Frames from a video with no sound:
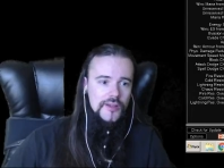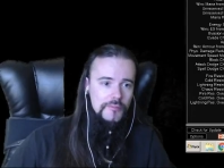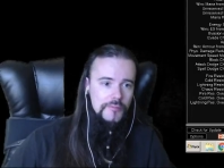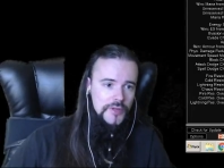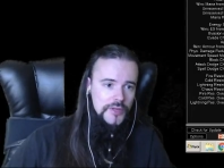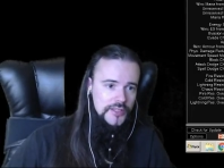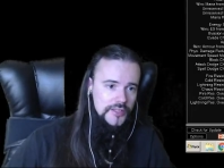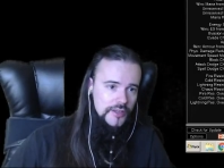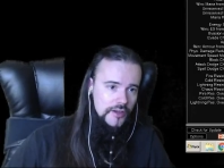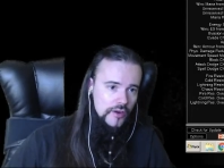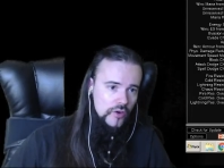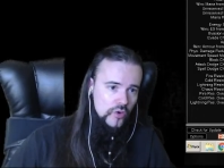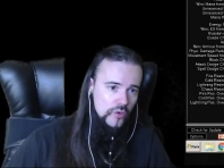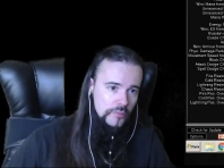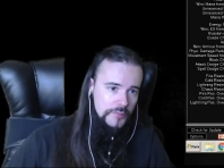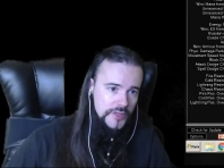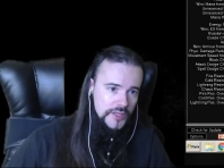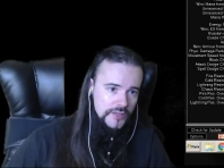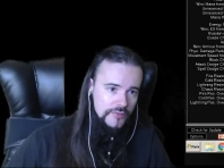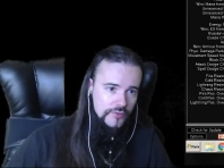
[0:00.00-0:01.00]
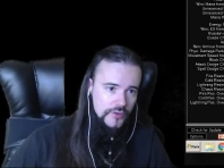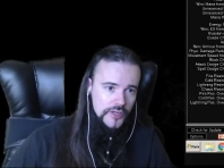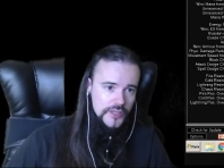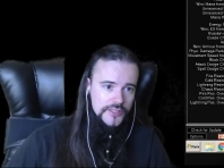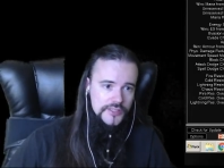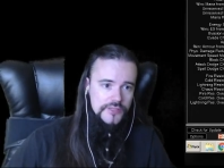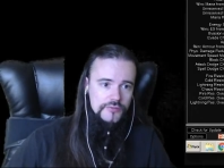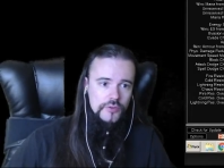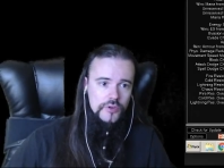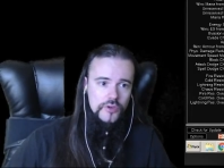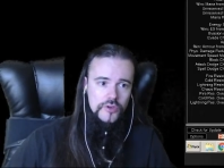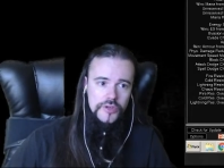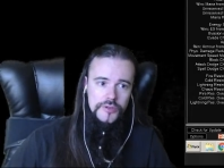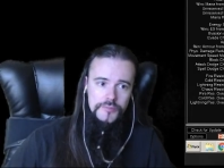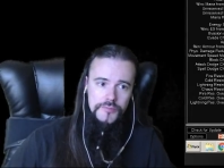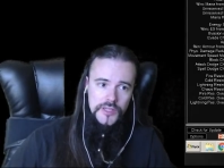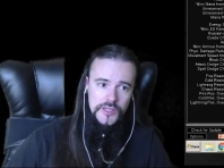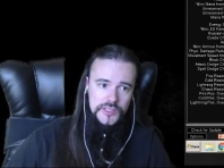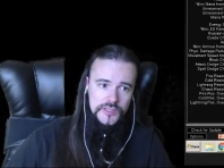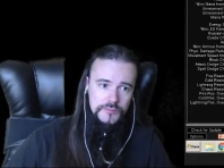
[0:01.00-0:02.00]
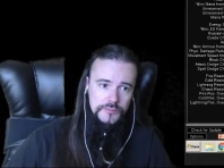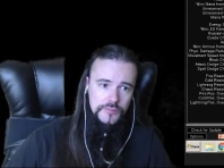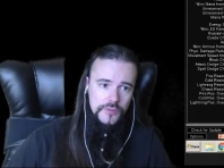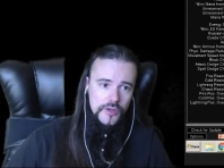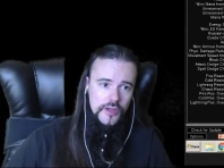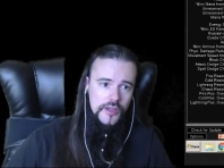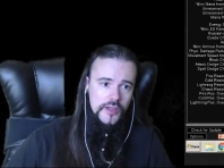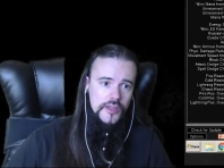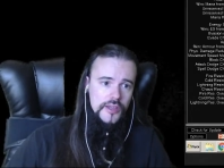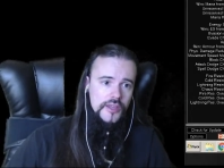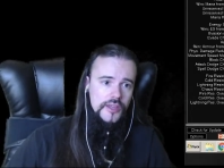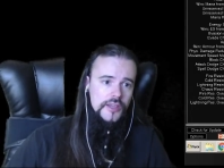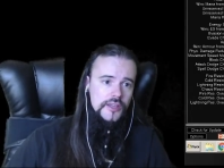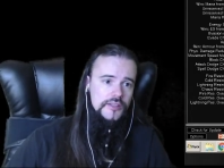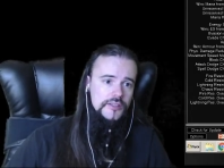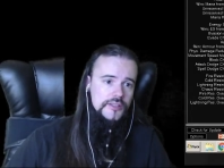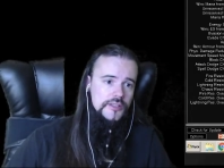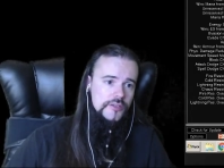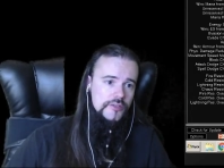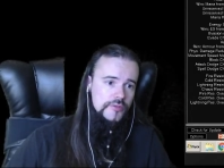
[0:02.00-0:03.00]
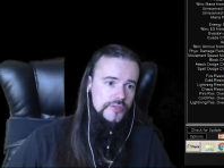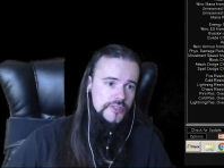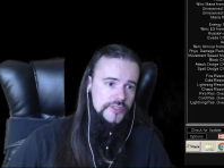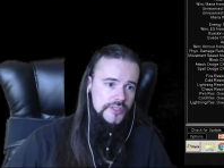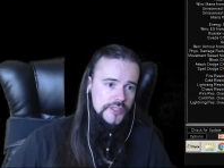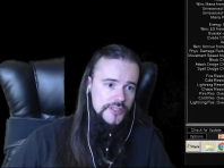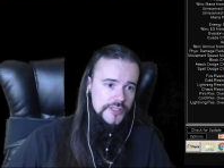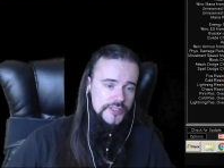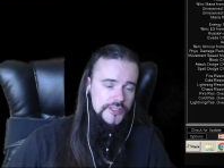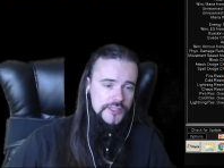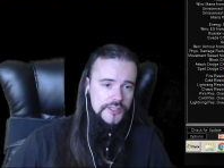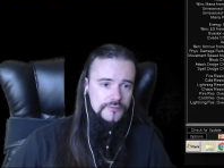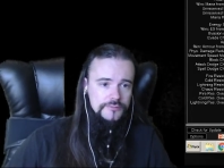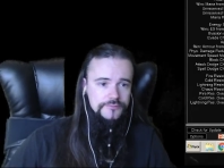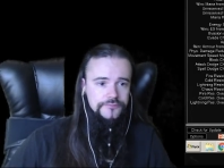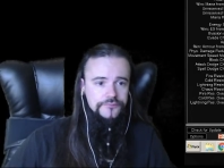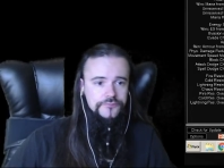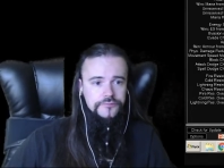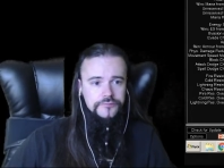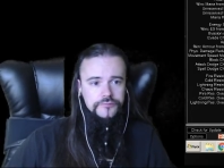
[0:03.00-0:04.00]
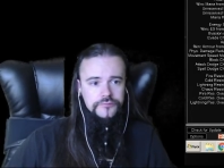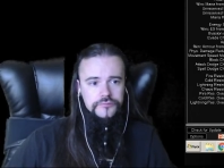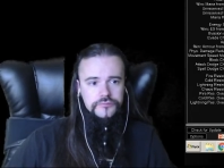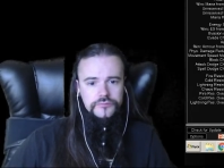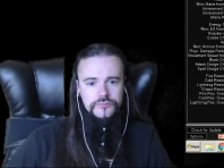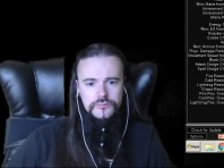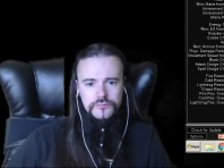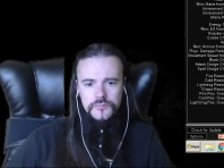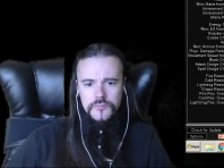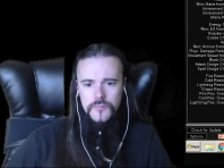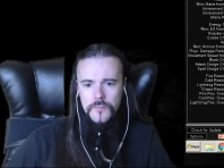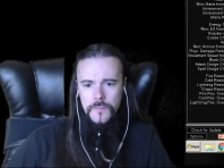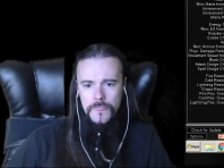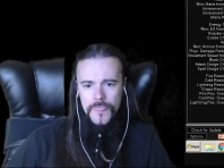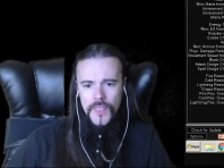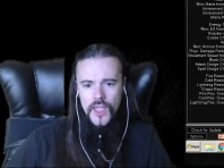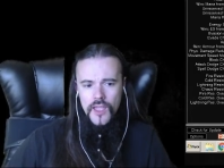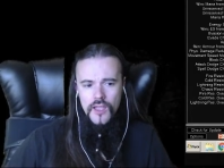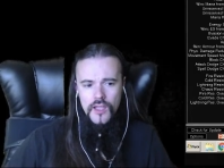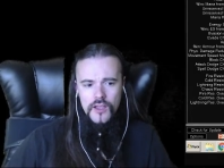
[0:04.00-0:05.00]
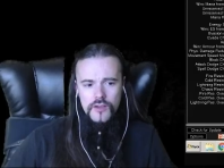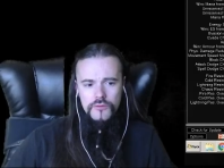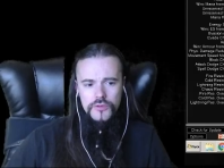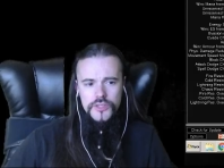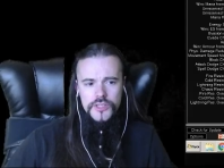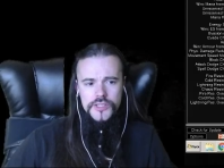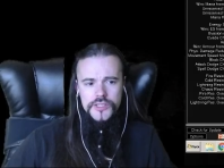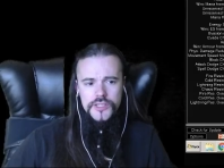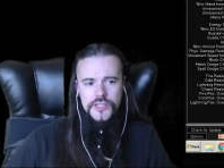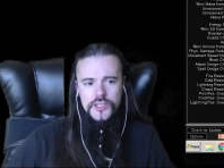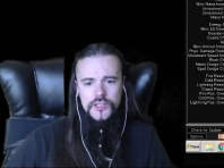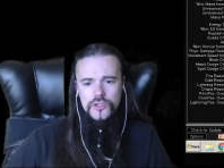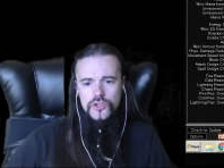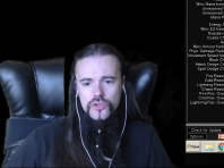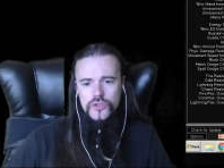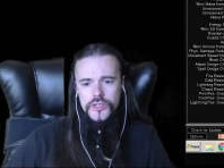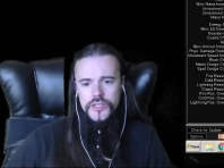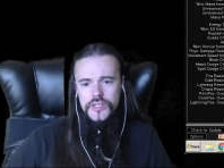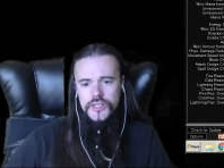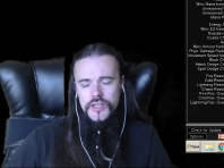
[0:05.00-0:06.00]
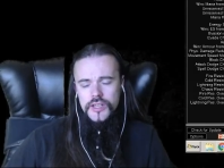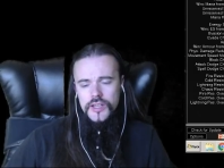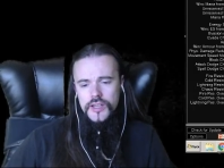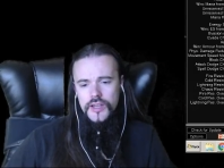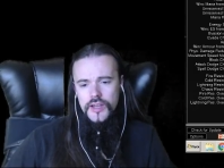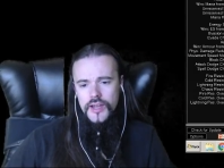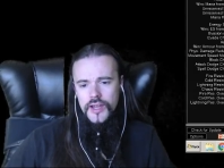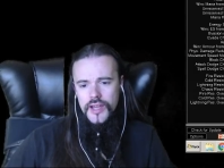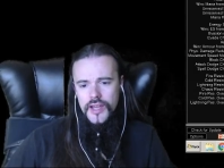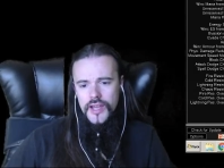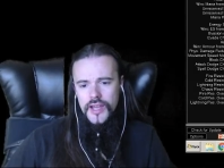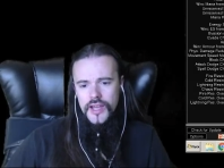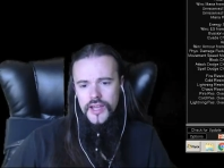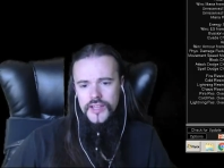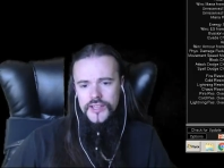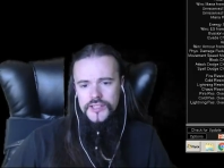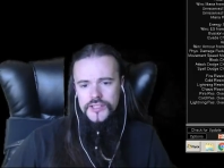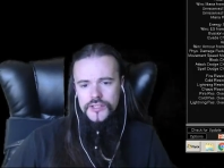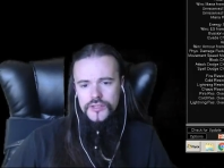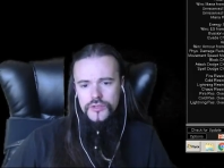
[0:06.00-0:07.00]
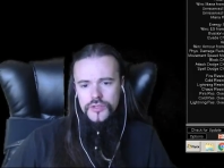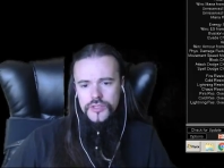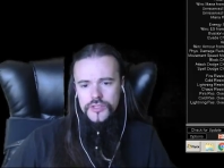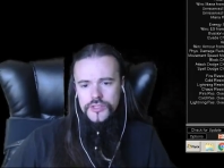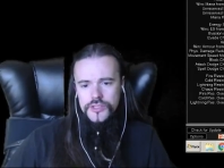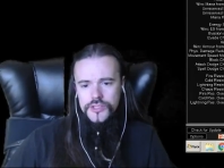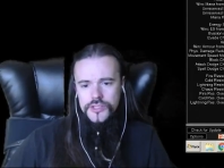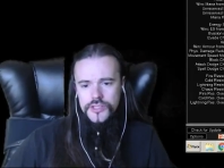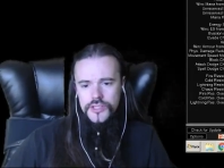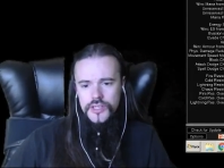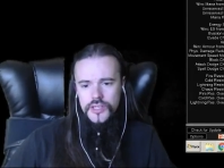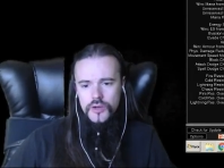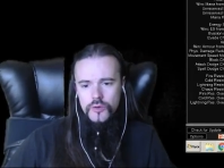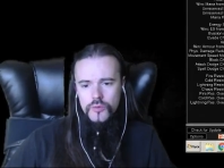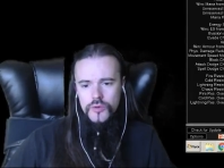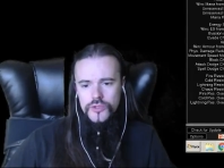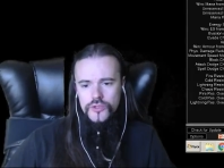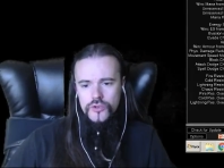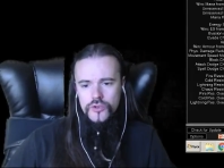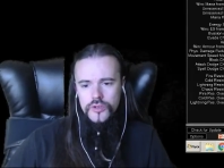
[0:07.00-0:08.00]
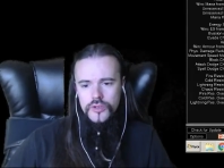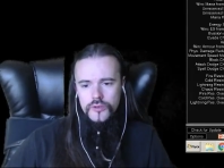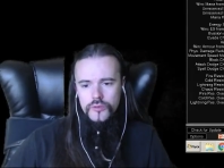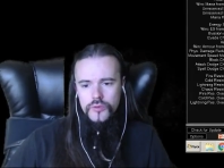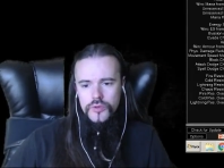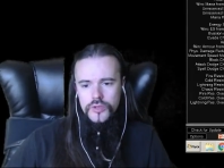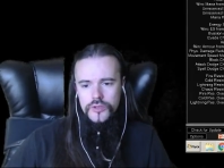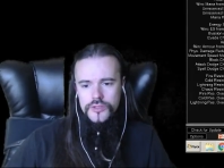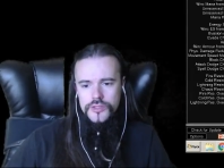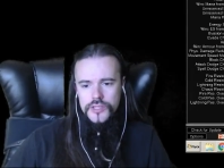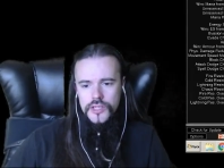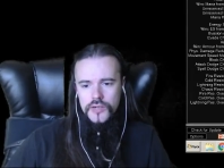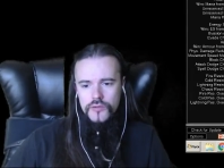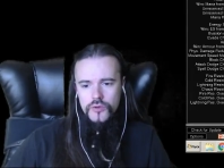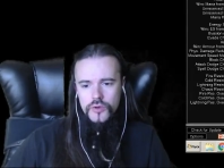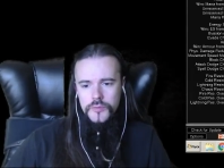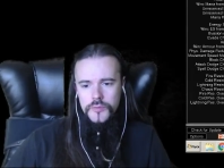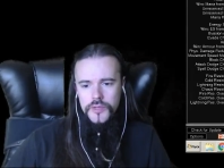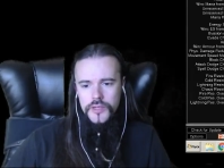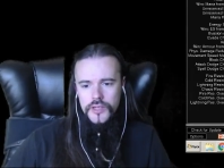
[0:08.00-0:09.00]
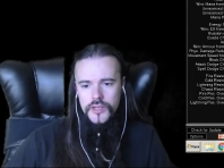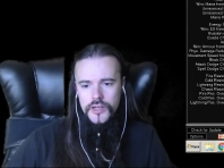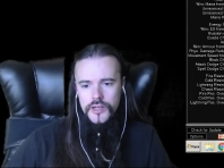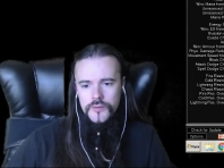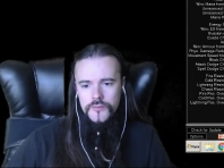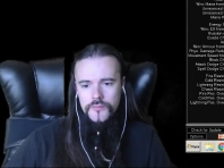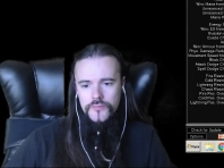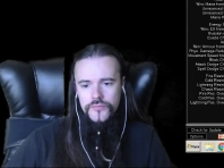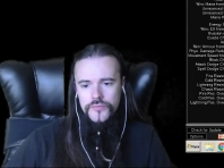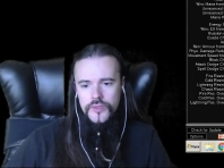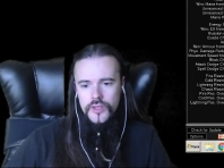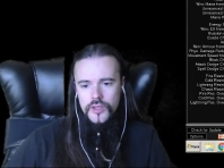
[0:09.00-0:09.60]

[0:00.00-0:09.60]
completely OP for crit multiplier and resist. For the skill tree, as you can see, we start from here.